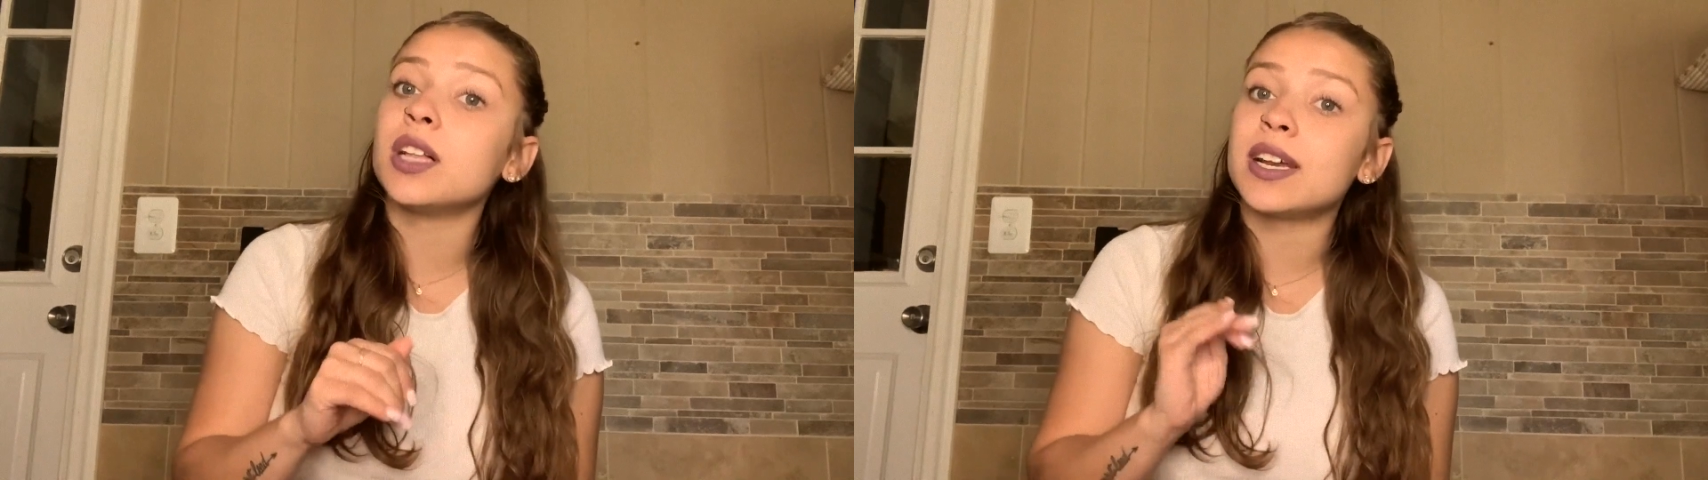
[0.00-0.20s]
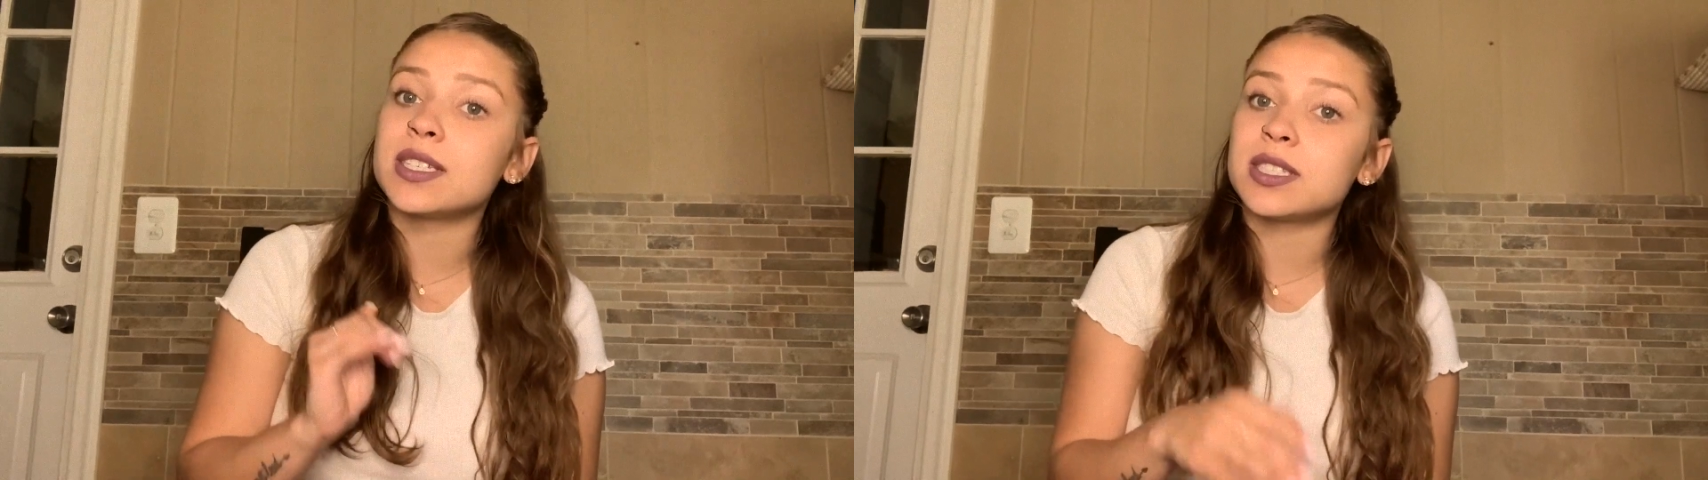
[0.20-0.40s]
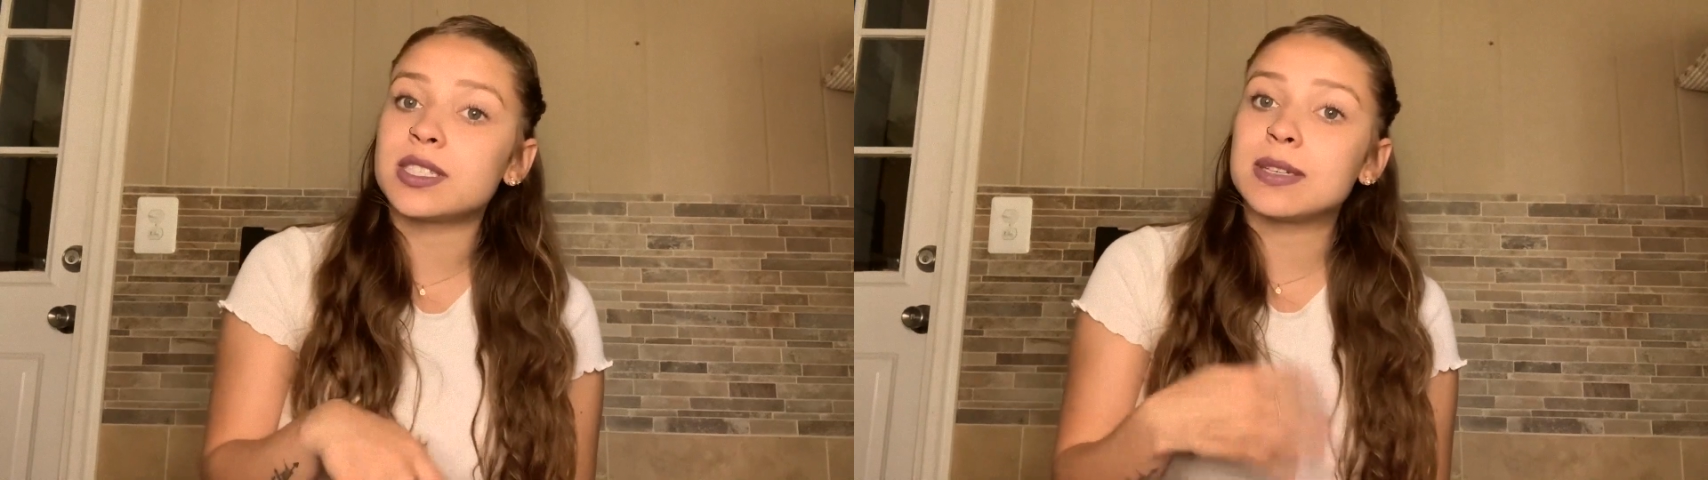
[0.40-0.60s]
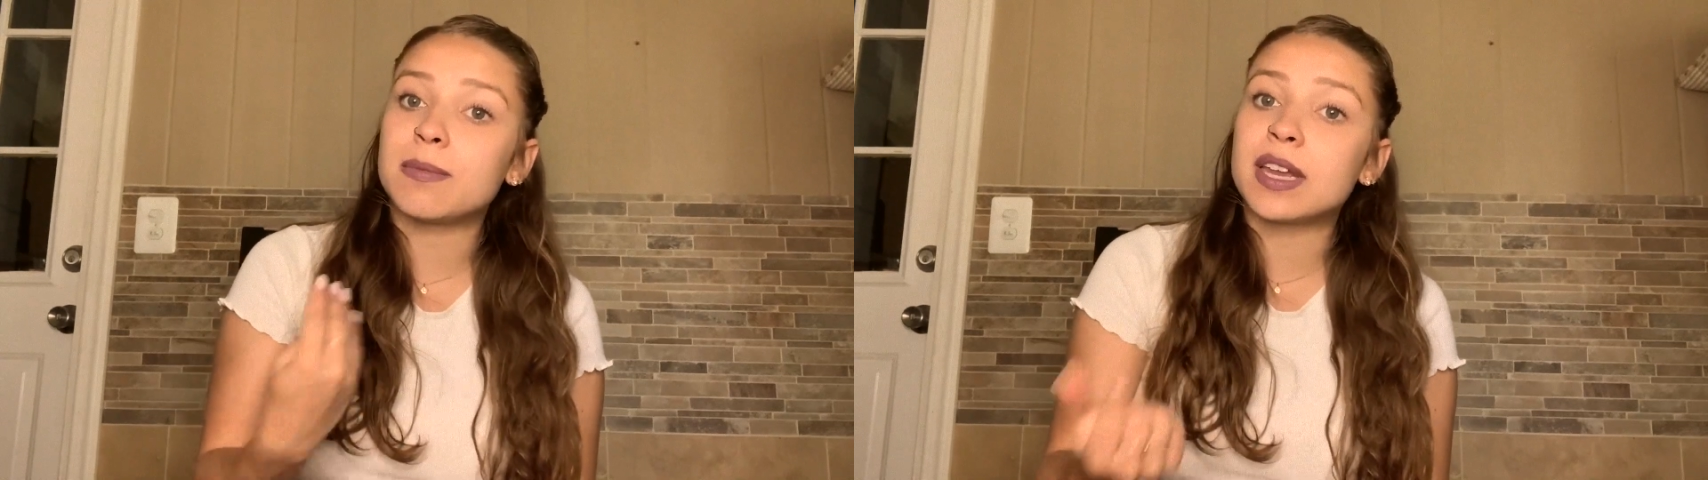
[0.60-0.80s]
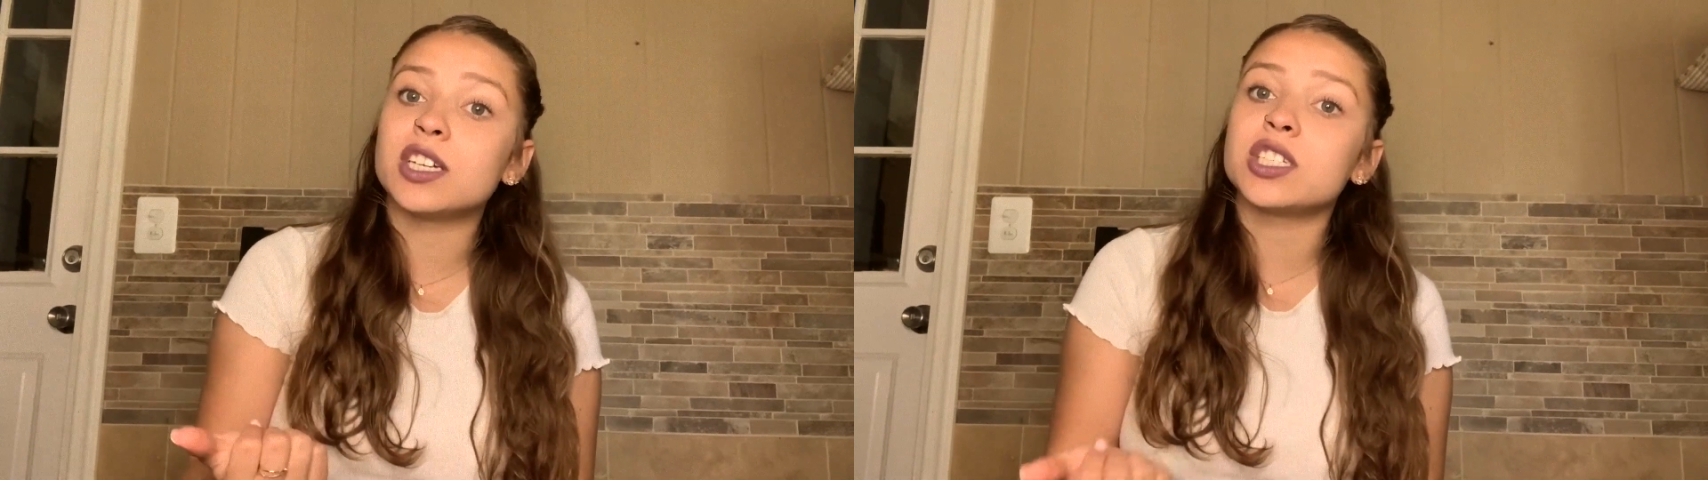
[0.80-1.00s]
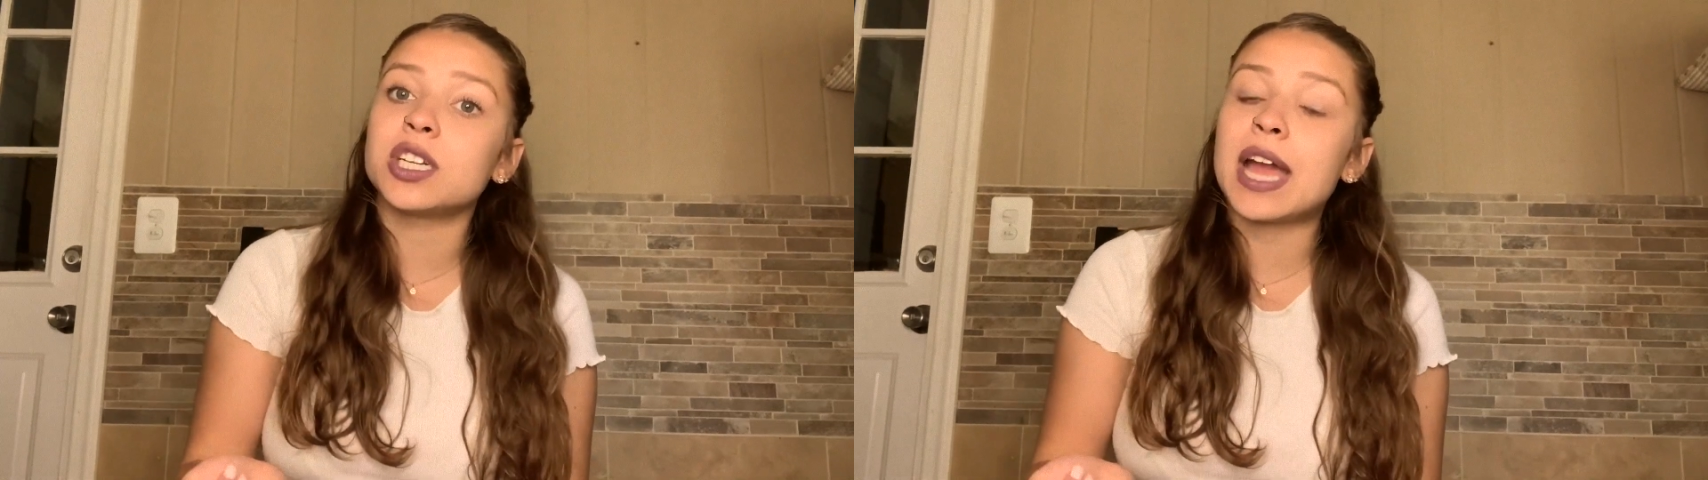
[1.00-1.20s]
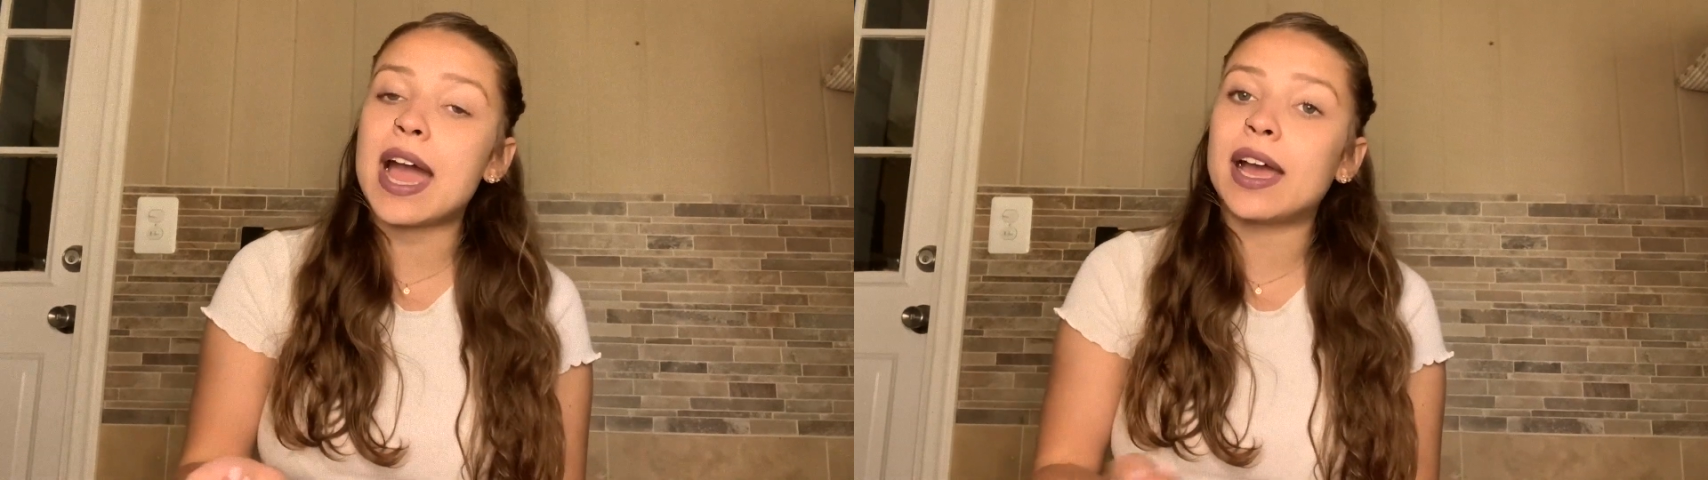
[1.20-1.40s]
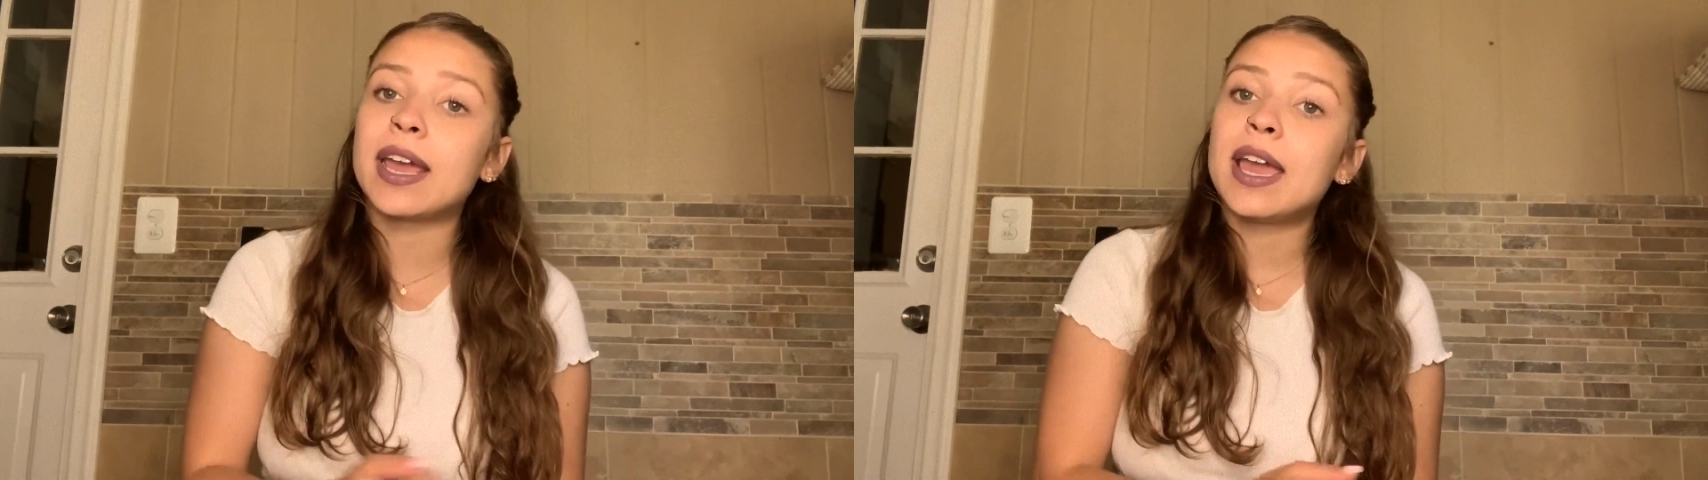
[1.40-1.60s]
an assistant manager
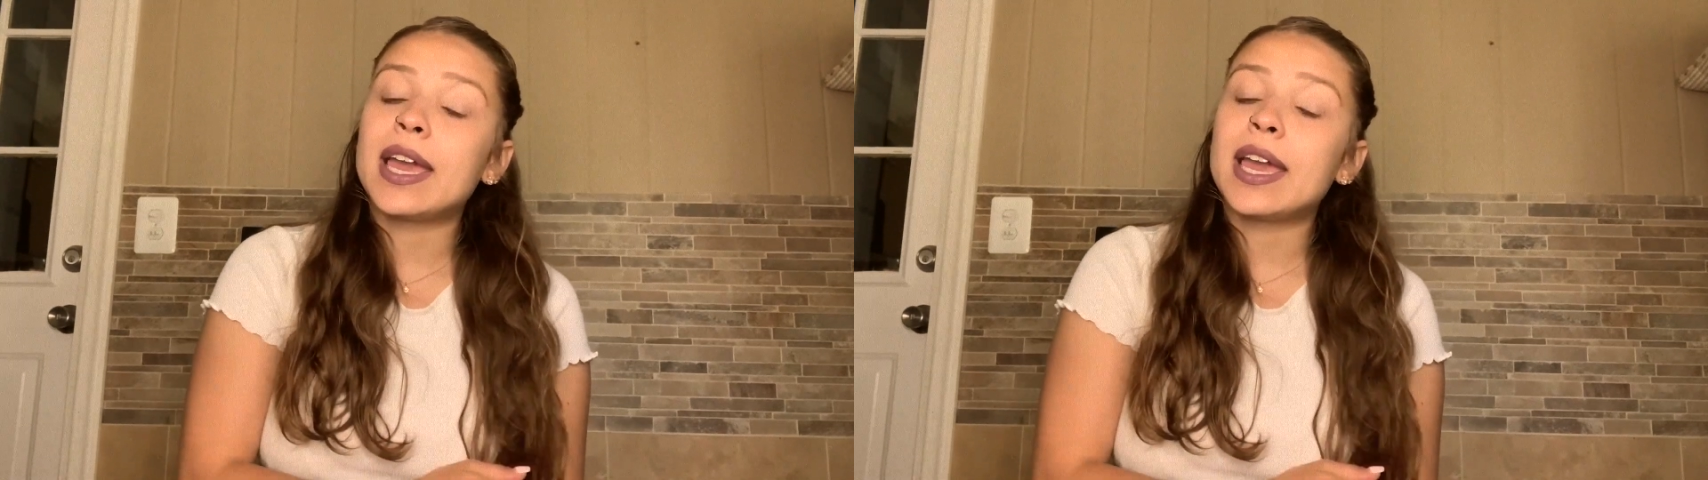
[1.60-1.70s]
at